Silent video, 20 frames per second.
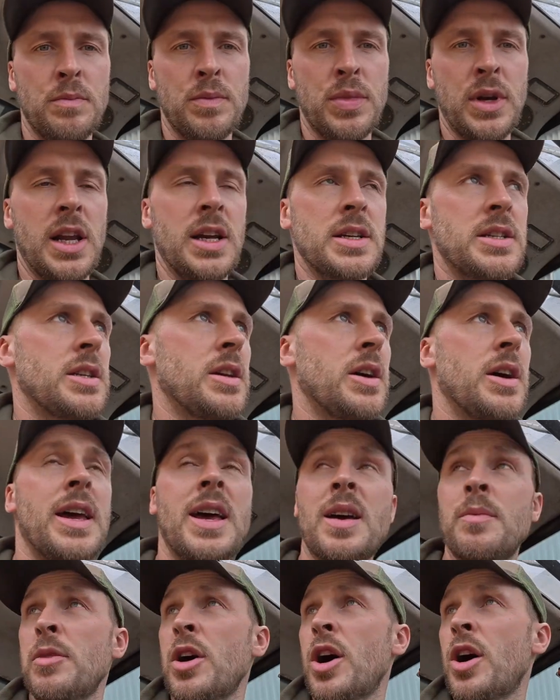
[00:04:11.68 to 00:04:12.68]
Plus I
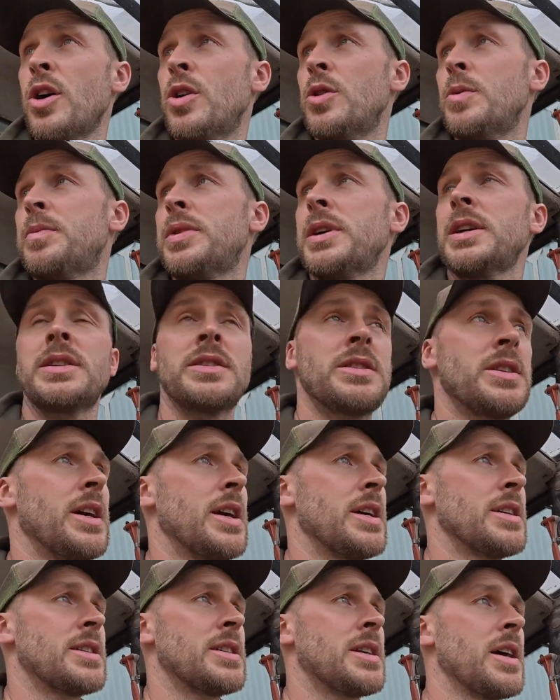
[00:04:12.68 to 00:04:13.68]
am hoping to
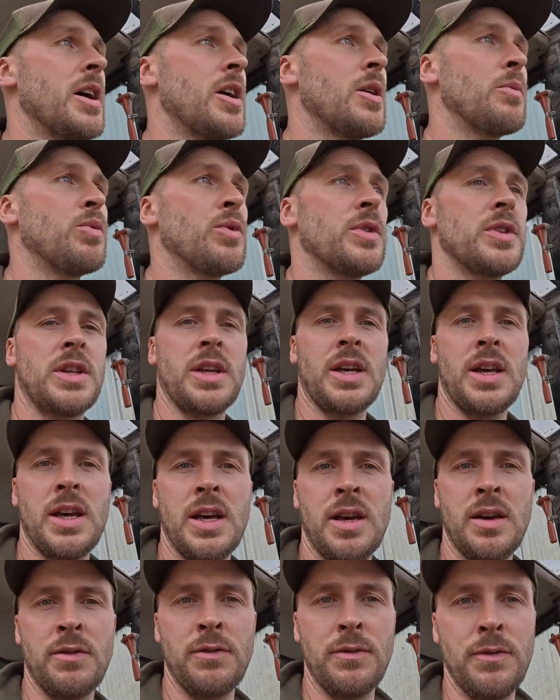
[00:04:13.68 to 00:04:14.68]
get set up with
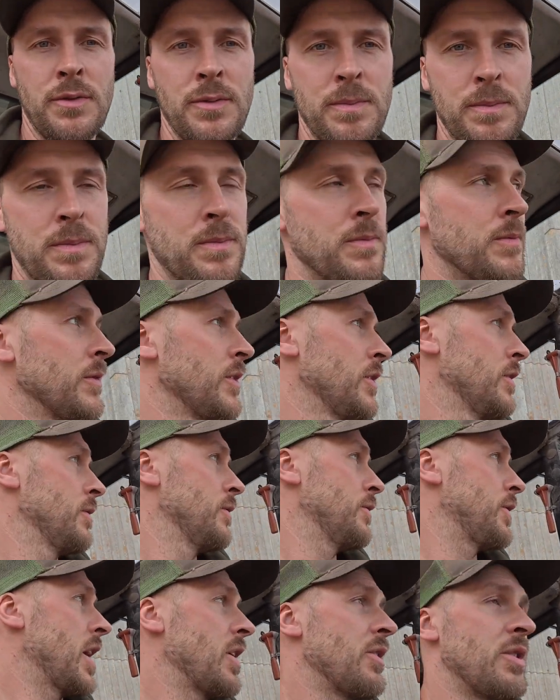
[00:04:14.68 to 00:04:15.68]
a
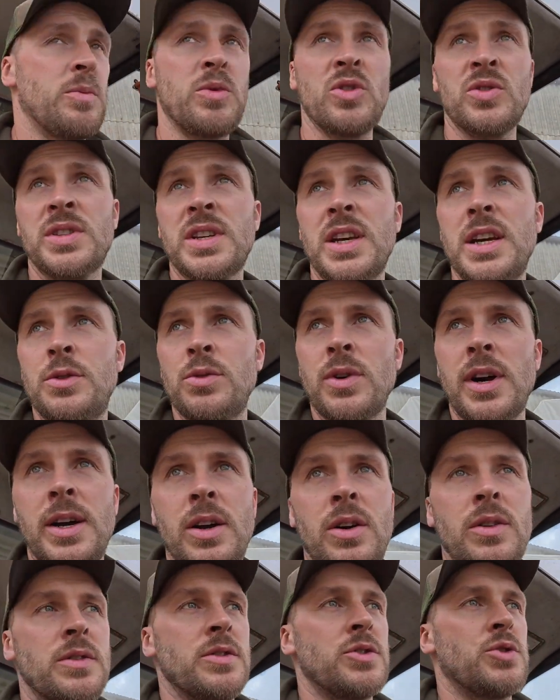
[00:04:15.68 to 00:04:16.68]
variable seed rate
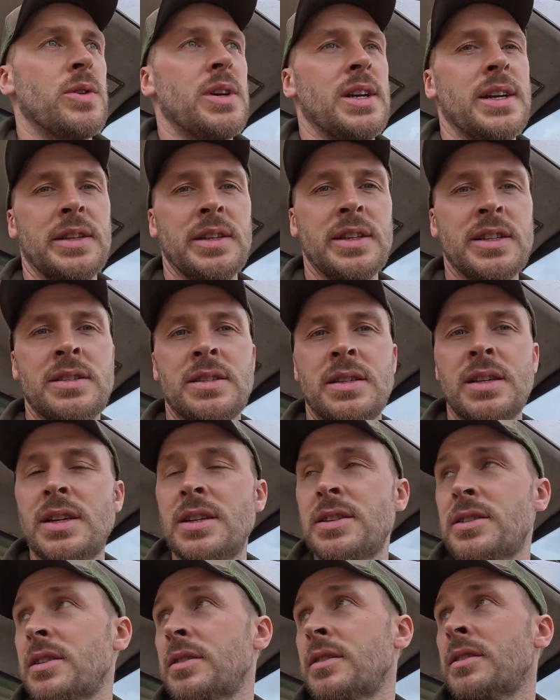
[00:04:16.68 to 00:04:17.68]
on the drilling this
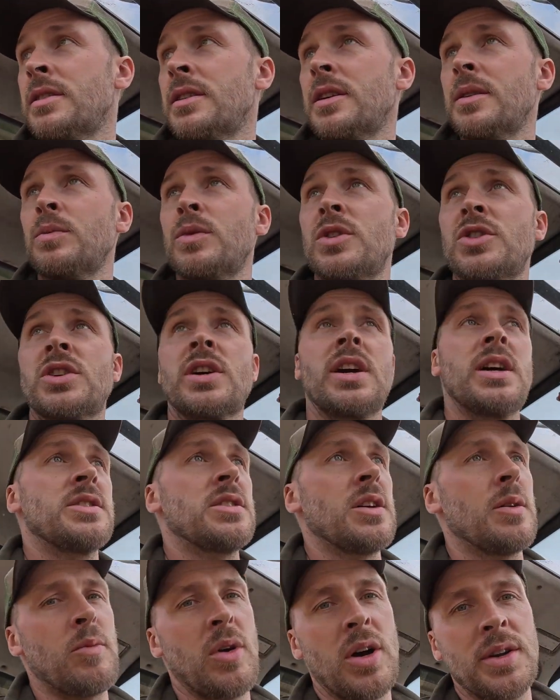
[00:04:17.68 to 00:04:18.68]
season, in which
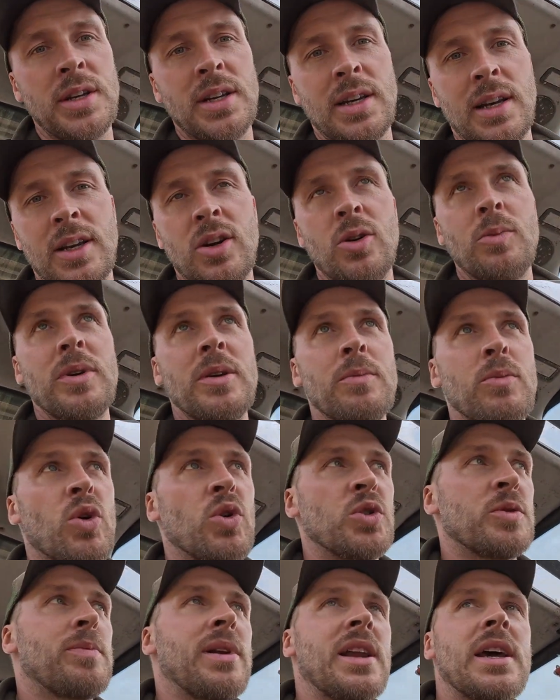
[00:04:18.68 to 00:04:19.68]
case I might need a little bit
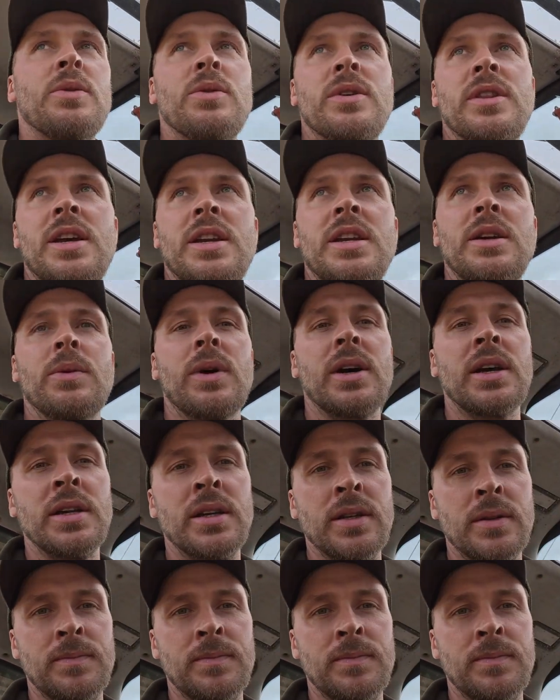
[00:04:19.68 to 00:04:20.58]
more to play with anyway.